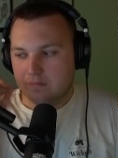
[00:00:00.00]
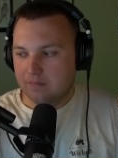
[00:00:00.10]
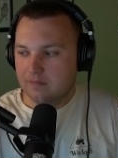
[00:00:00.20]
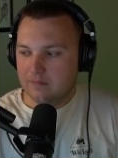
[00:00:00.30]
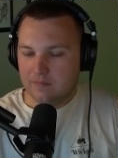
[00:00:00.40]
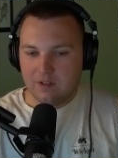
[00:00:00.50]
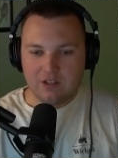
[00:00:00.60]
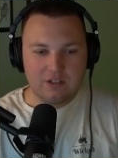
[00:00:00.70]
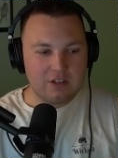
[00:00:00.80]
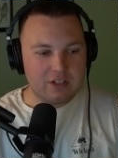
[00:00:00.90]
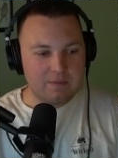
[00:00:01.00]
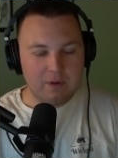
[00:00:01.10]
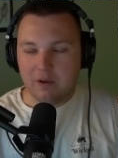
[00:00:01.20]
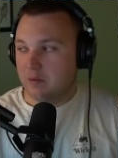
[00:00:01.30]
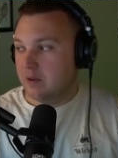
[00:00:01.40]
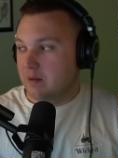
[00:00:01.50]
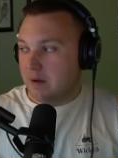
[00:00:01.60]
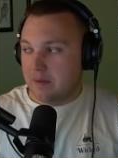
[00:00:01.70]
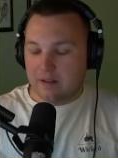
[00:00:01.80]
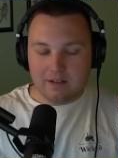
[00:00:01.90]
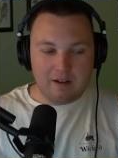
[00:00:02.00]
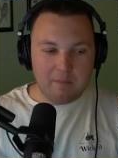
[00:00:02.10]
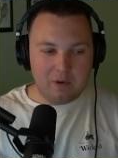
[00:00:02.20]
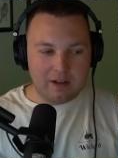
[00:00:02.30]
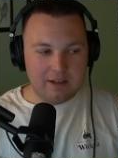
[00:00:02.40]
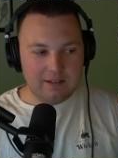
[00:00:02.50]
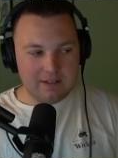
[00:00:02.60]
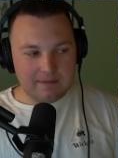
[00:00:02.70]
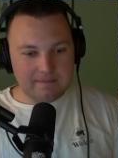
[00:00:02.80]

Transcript: Hmm. They should start smoking weed. Maybe they start having more kids.